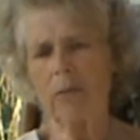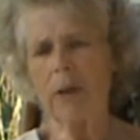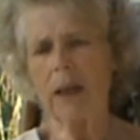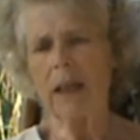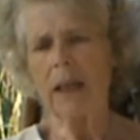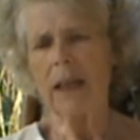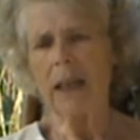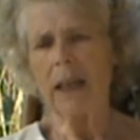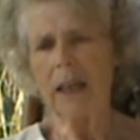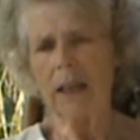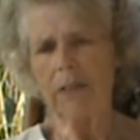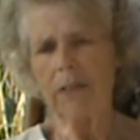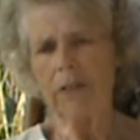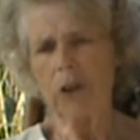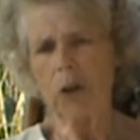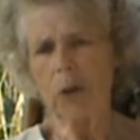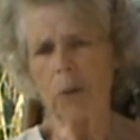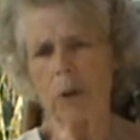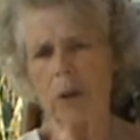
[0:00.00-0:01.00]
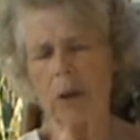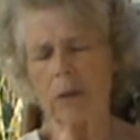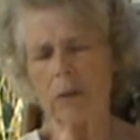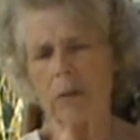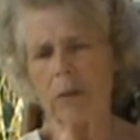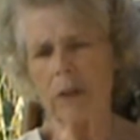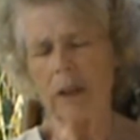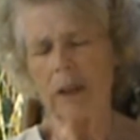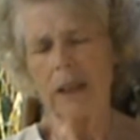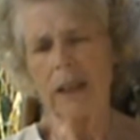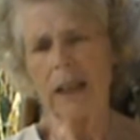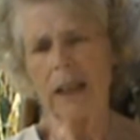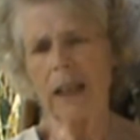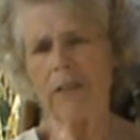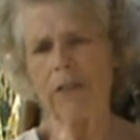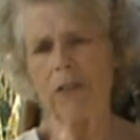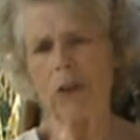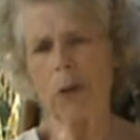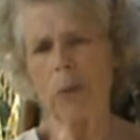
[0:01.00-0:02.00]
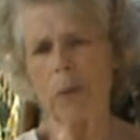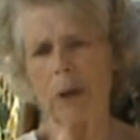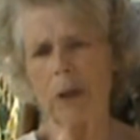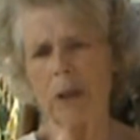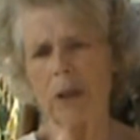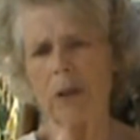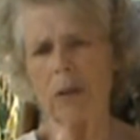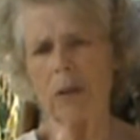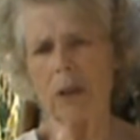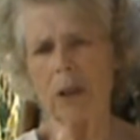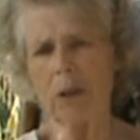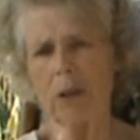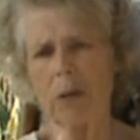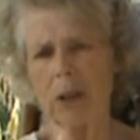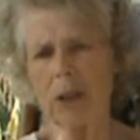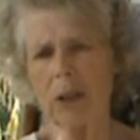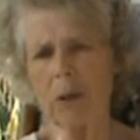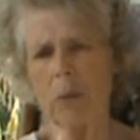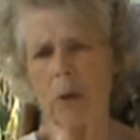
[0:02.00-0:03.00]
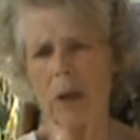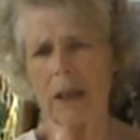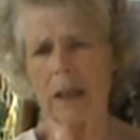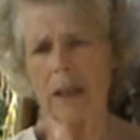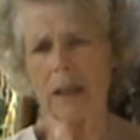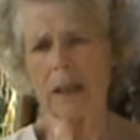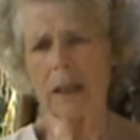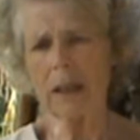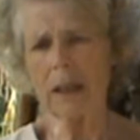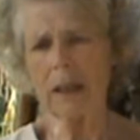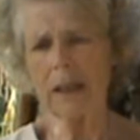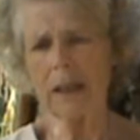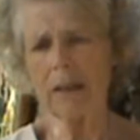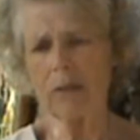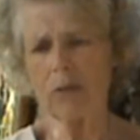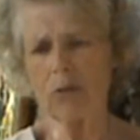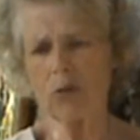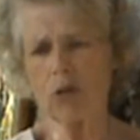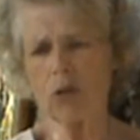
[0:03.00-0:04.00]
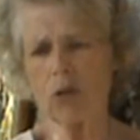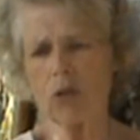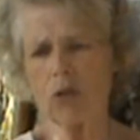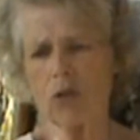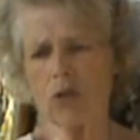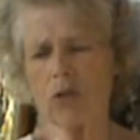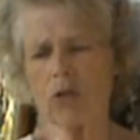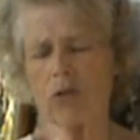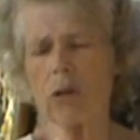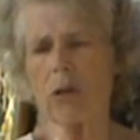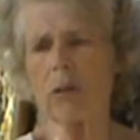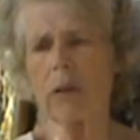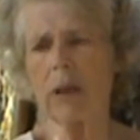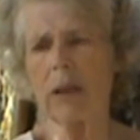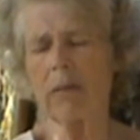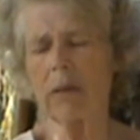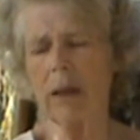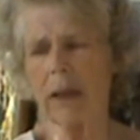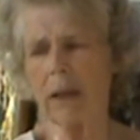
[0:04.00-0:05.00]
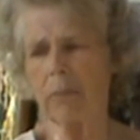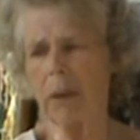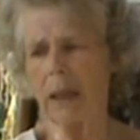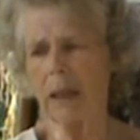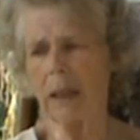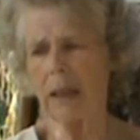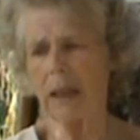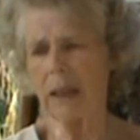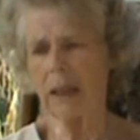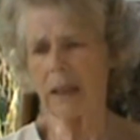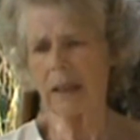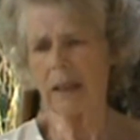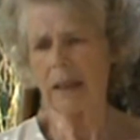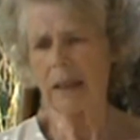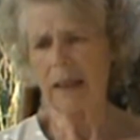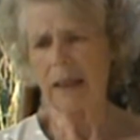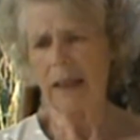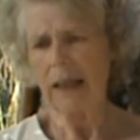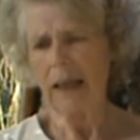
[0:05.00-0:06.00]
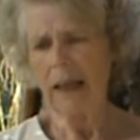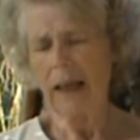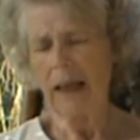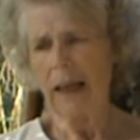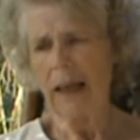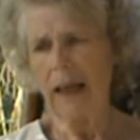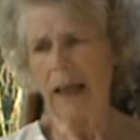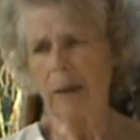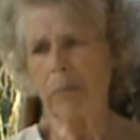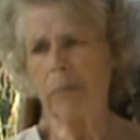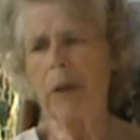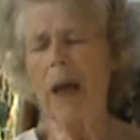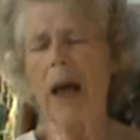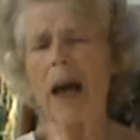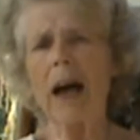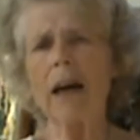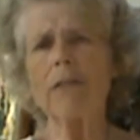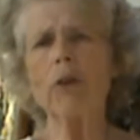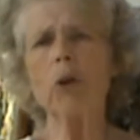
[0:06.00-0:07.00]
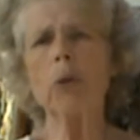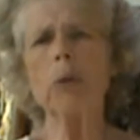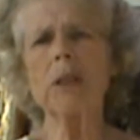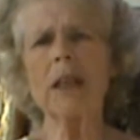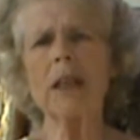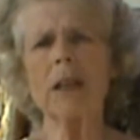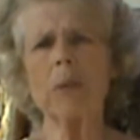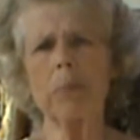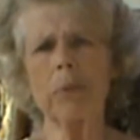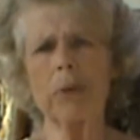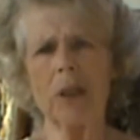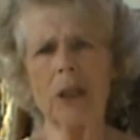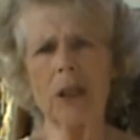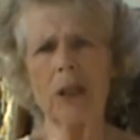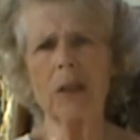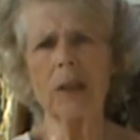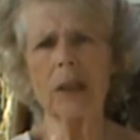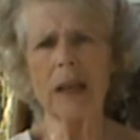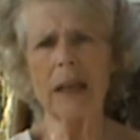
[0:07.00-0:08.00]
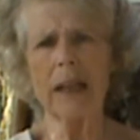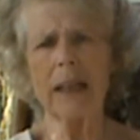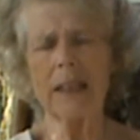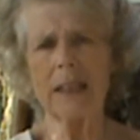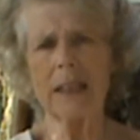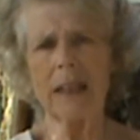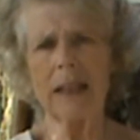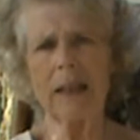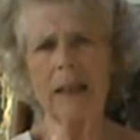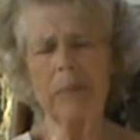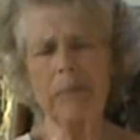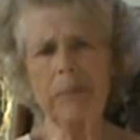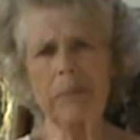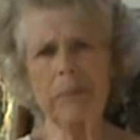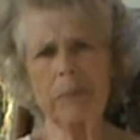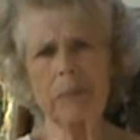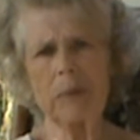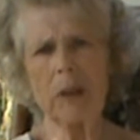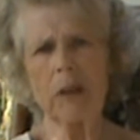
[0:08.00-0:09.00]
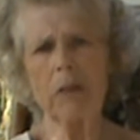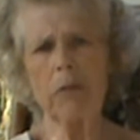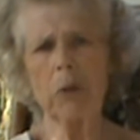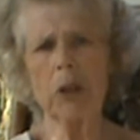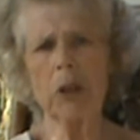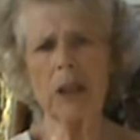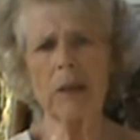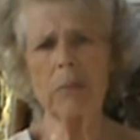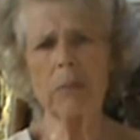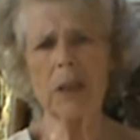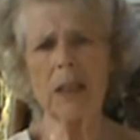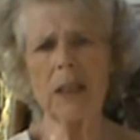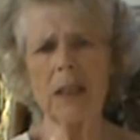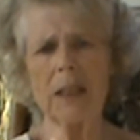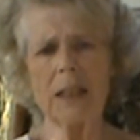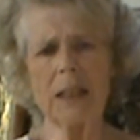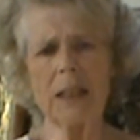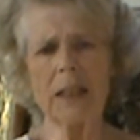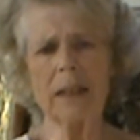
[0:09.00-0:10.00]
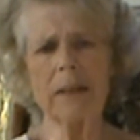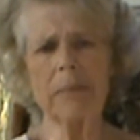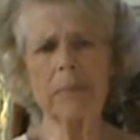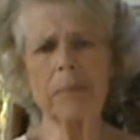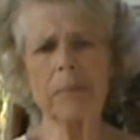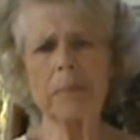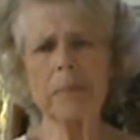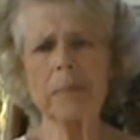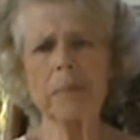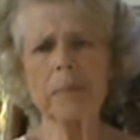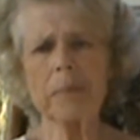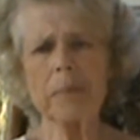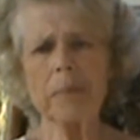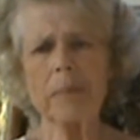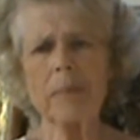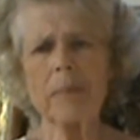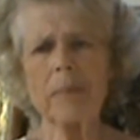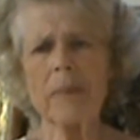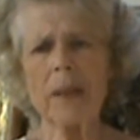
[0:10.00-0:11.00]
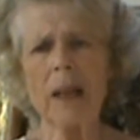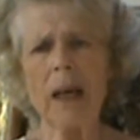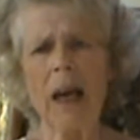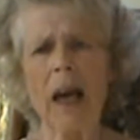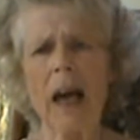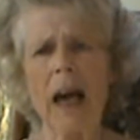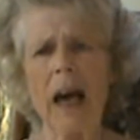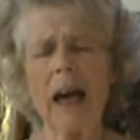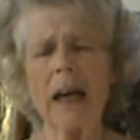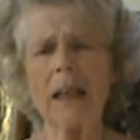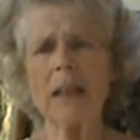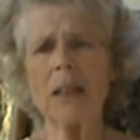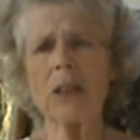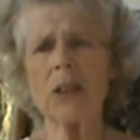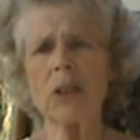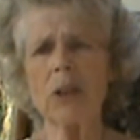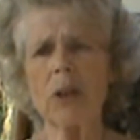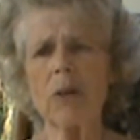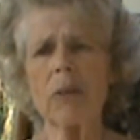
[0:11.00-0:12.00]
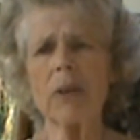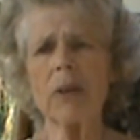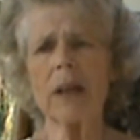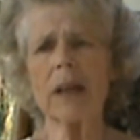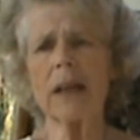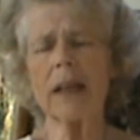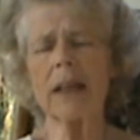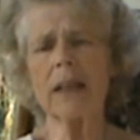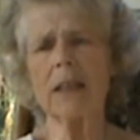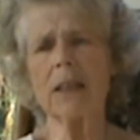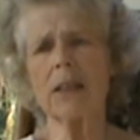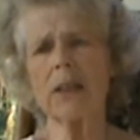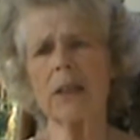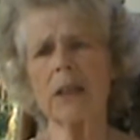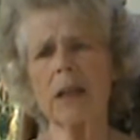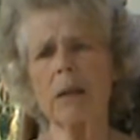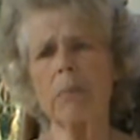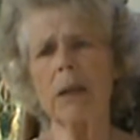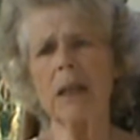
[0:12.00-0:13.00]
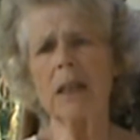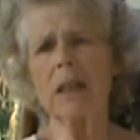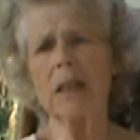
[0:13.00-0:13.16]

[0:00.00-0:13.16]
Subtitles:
Really, if you are not losing weight, I can strongly recommend it. I've always had a pretty good idea of what I was eating. And it's not a case that I'm